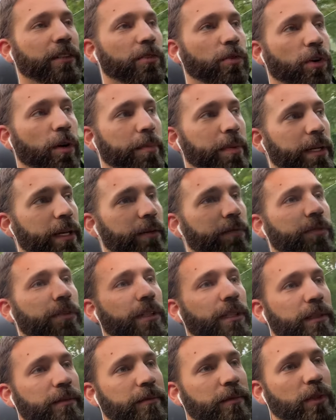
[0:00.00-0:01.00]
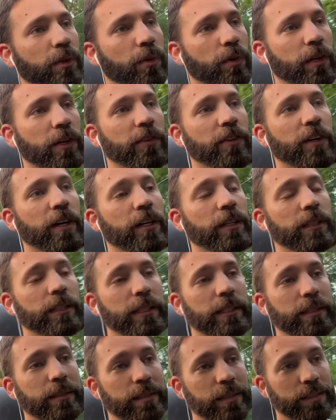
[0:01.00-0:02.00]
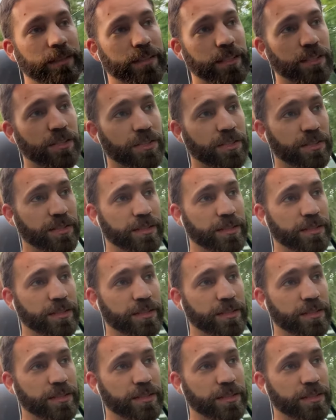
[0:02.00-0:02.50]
norepinephrine, cortisol, because the